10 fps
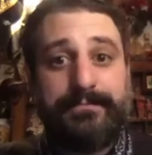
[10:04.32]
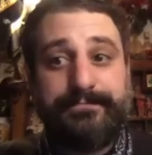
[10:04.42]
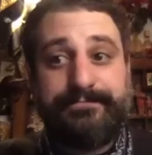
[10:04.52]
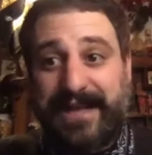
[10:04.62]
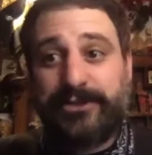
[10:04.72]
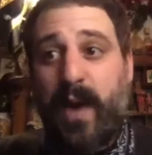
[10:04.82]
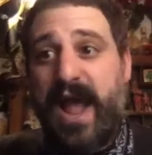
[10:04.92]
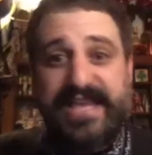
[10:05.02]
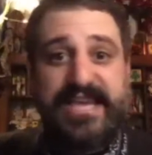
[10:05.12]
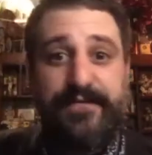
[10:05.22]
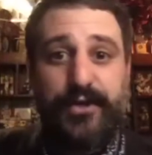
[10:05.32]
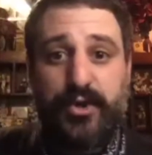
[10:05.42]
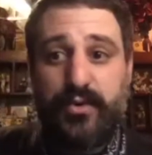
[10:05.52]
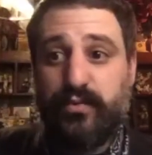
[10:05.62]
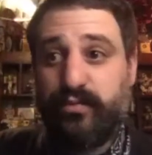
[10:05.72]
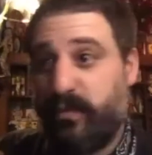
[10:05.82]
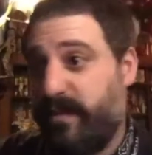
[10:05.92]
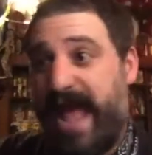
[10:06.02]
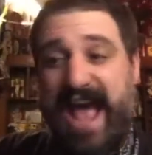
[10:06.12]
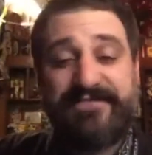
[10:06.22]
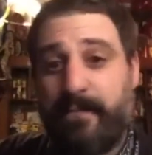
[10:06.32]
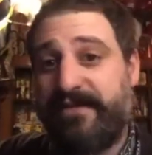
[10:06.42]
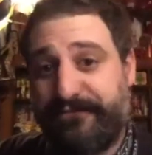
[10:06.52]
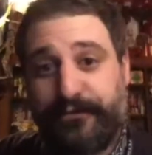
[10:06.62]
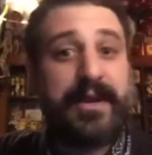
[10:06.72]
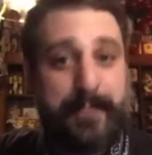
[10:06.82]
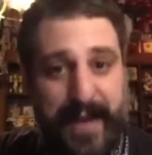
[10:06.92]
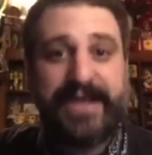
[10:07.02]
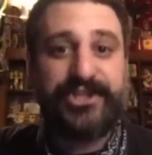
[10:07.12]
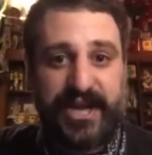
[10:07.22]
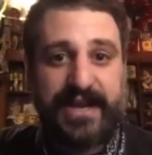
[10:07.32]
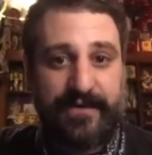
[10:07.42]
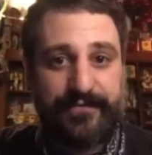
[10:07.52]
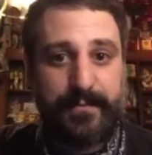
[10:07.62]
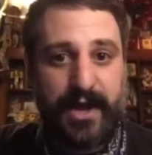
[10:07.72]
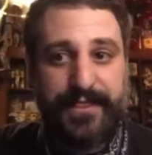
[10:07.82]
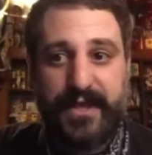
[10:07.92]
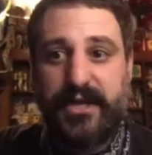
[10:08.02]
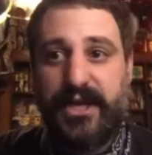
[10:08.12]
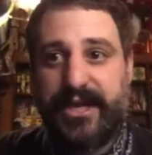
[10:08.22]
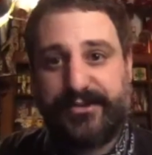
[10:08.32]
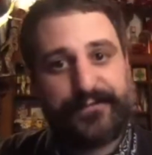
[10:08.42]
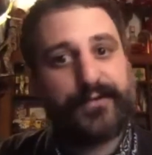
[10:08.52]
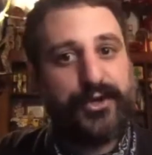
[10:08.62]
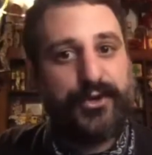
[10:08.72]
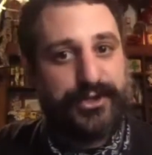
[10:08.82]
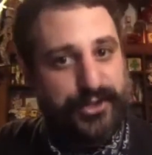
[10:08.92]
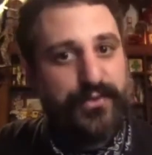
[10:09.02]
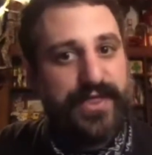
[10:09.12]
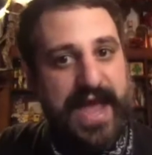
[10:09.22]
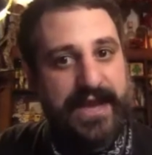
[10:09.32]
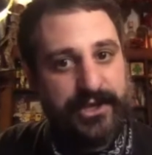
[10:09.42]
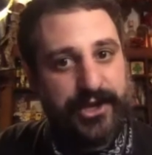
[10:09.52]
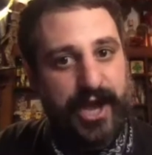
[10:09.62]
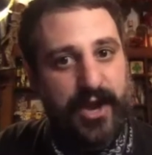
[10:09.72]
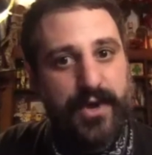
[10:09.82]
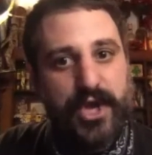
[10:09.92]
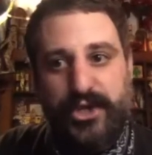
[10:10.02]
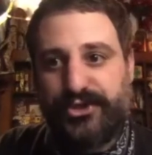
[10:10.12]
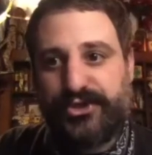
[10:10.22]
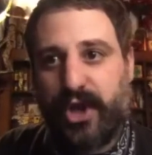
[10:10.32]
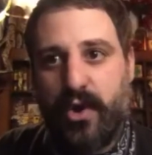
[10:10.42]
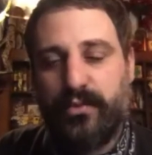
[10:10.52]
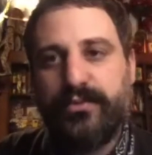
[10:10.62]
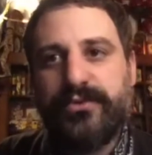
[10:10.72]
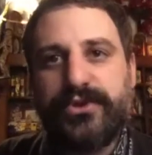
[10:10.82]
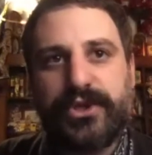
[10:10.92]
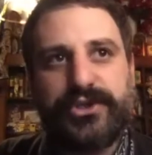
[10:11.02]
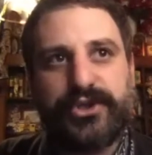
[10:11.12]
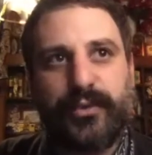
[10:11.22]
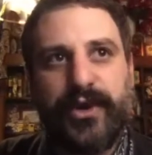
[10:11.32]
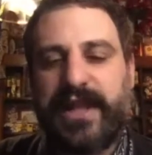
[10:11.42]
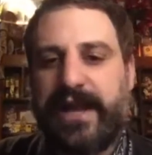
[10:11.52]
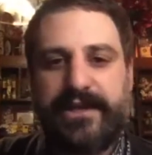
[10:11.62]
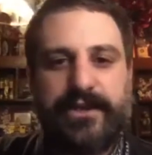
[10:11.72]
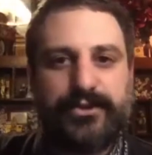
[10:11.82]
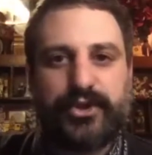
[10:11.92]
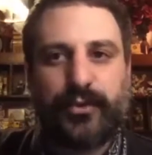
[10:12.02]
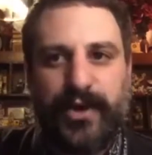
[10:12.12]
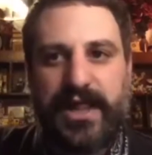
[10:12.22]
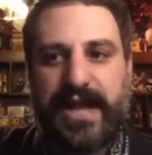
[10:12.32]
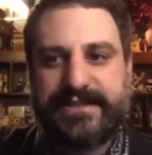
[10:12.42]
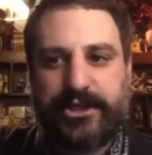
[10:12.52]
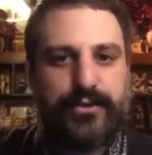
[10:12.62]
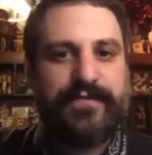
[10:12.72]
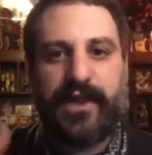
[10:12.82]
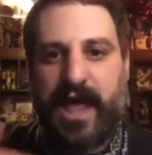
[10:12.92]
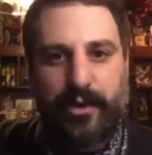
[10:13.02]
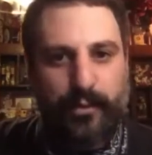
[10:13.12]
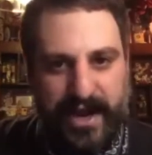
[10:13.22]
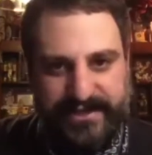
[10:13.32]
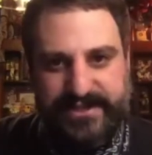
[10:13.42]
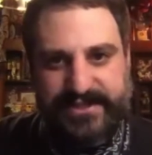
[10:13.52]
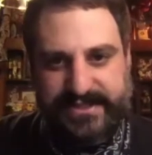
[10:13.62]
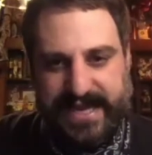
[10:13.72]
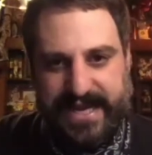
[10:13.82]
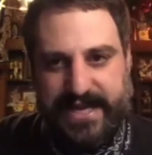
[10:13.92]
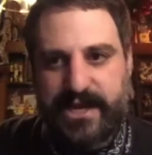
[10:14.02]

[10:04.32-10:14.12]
That's why I give you half my freaking paycheck every month is for you to do that, you know? So to realize that you have a lot of rights as a tenant,